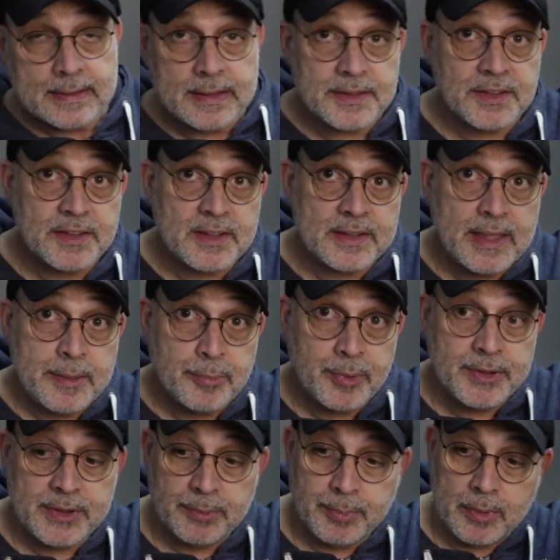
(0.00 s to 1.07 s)
This is the same
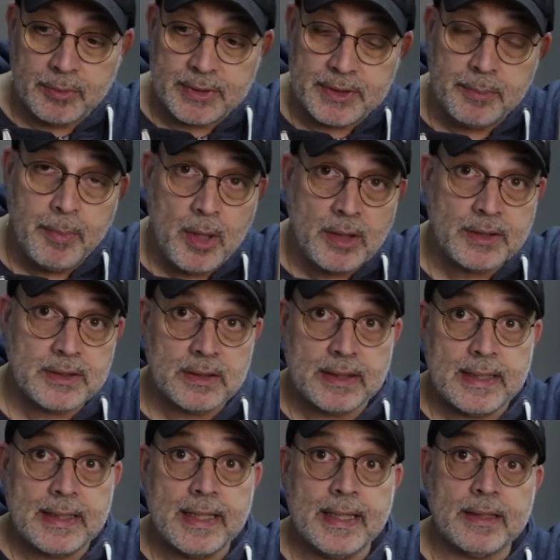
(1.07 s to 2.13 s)
principle with the box
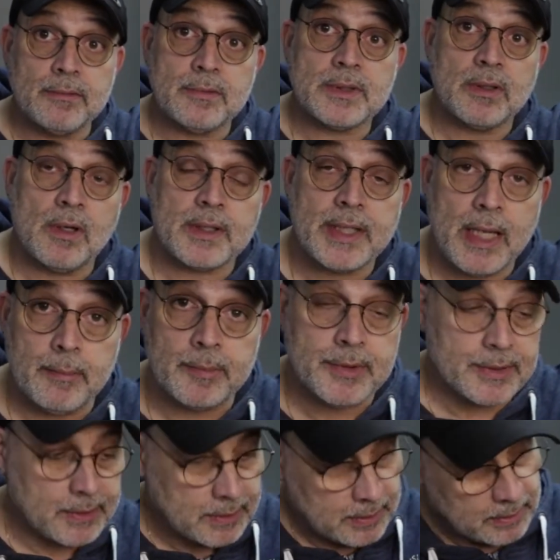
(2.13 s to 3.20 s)
and with our
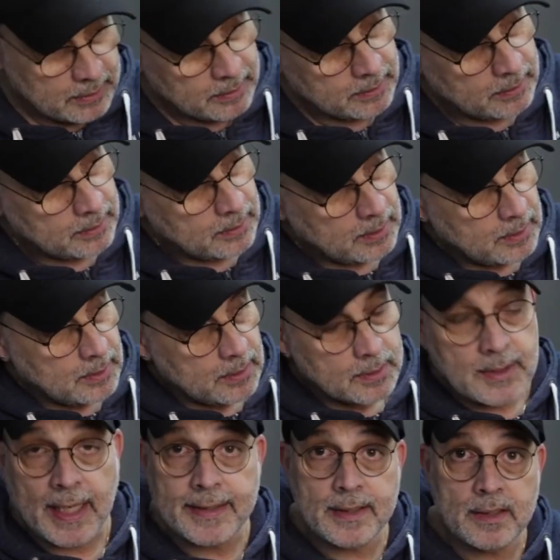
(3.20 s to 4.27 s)
cameras.
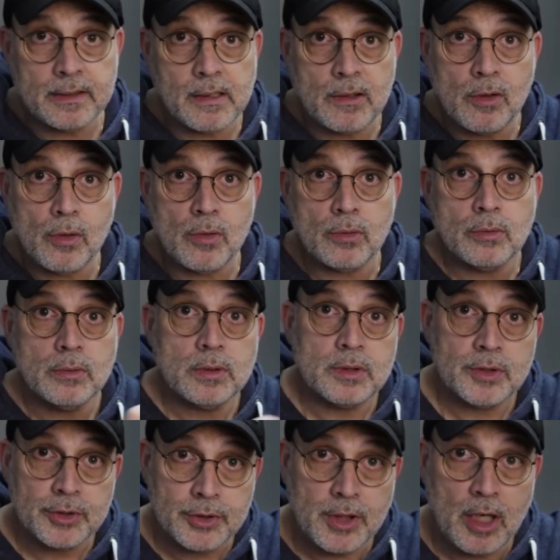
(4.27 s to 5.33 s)
Tiny little hole,
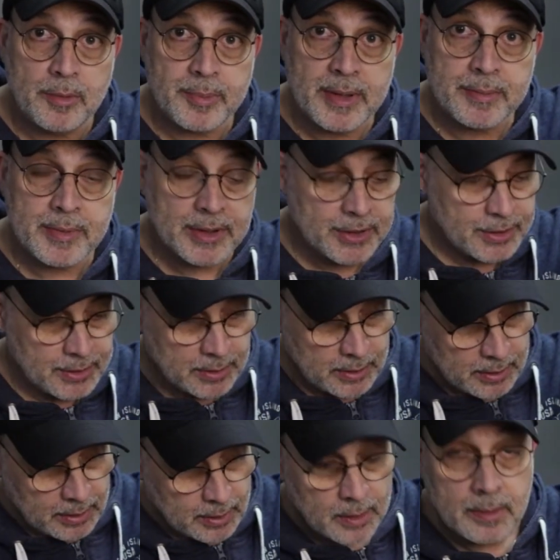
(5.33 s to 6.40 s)
sharp image,
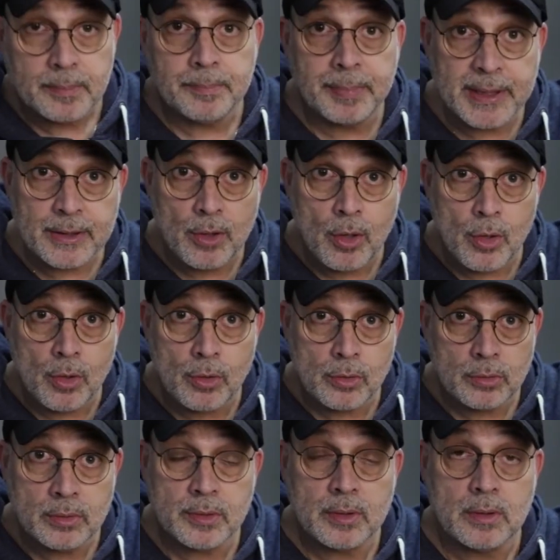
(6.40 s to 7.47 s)
big
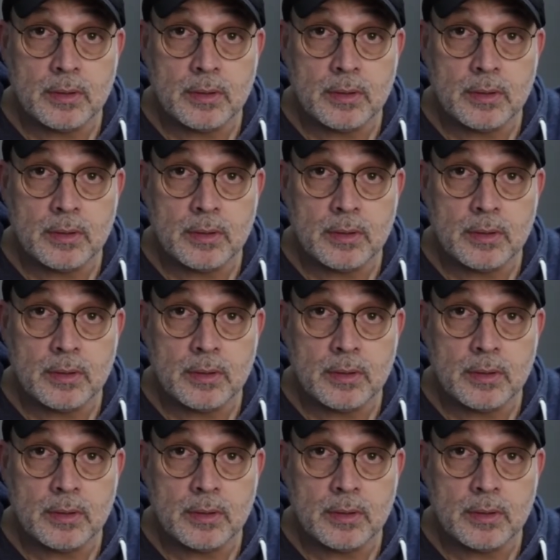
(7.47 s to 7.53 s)
hole,